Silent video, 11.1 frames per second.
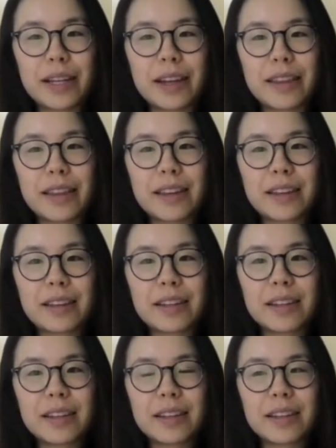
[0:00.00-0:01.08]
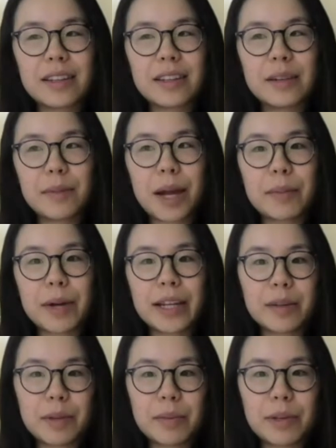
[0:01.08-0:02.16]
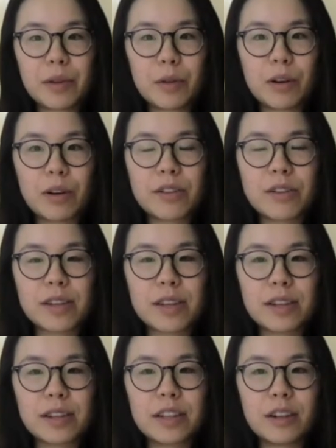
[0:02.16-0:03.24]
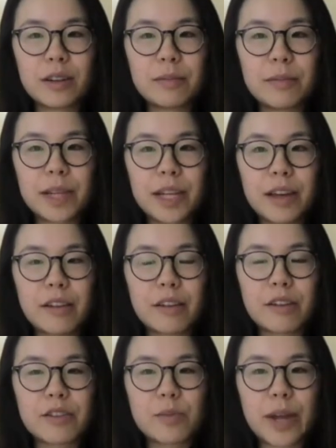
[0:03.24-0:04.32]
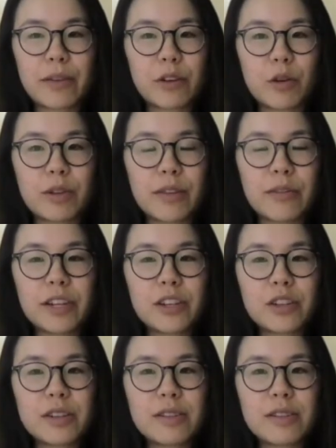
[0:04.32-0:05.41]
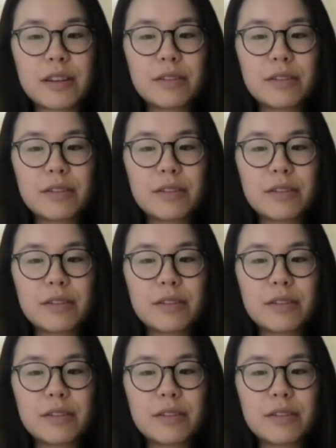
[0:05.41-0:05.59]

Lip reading: I think in my mind and maybe yours and many others, we have our own definitions of